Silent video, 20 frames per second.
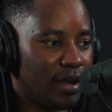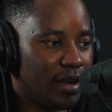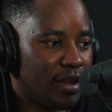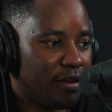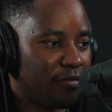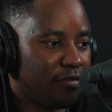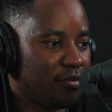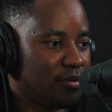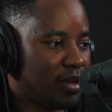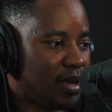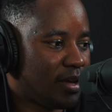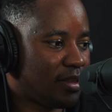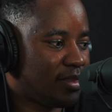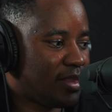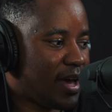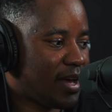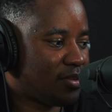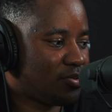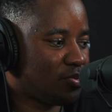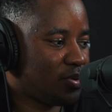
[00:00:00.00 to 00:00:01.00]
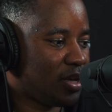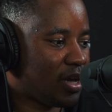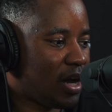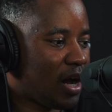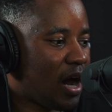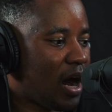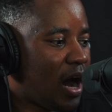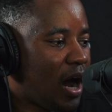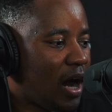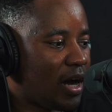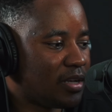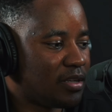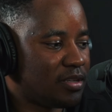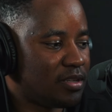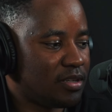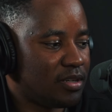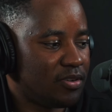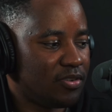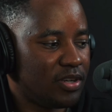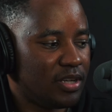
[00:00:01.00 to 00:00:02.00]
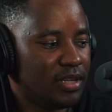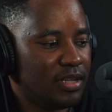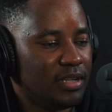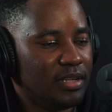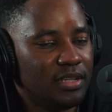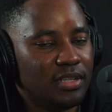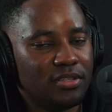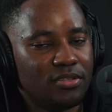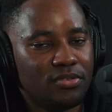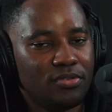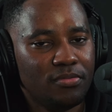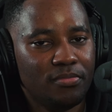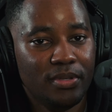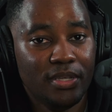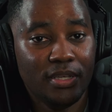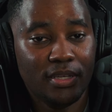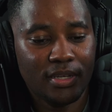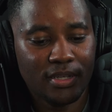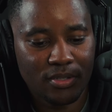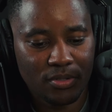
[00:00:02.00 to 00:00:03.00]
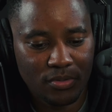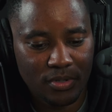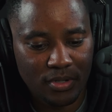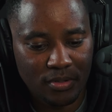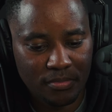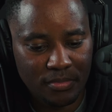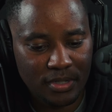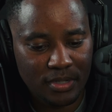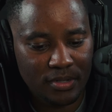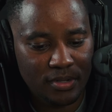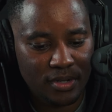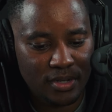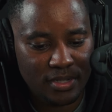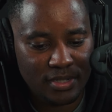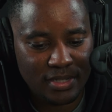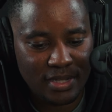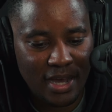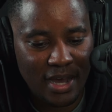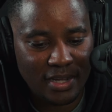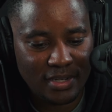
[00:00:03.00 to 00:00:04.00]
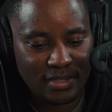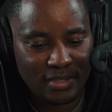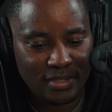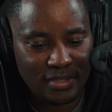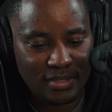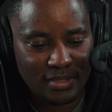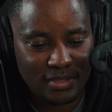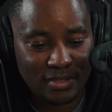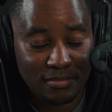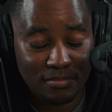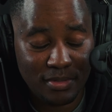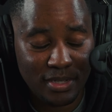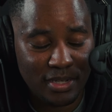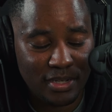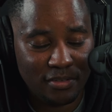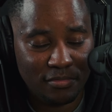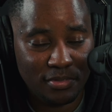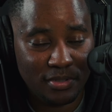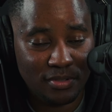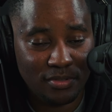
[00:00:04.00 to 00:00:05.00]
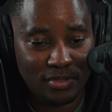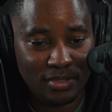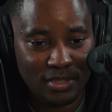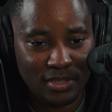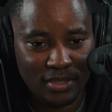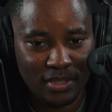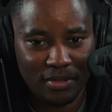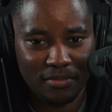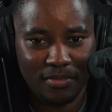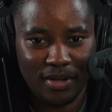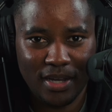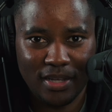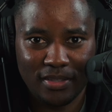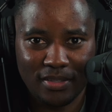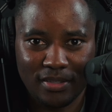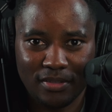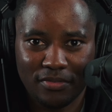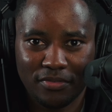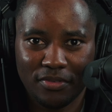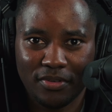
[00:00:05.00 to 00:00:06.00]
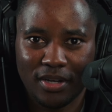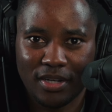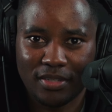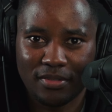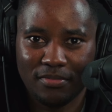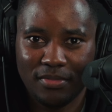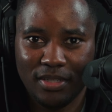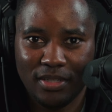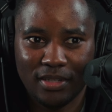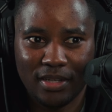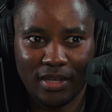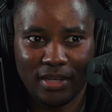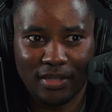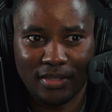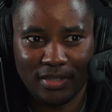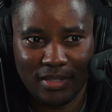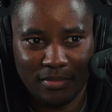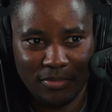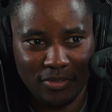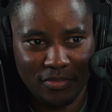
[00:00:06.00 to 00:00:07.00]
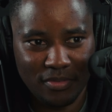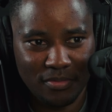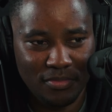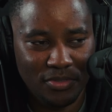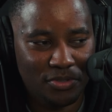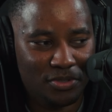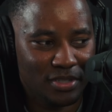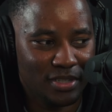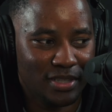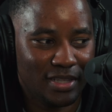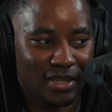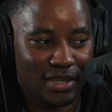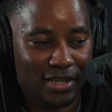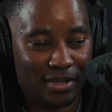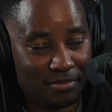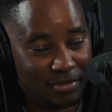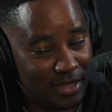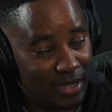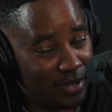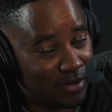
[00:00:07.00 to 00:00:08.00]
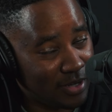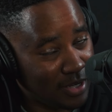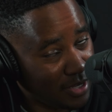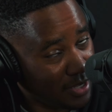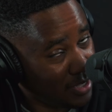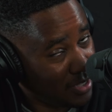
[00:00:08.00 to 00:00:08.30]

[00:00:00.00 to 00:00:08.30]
And I feel like that's where art really needs to be as well, because artists, man, have been losing their minds, if you ask me. Like, some of the music that comes out,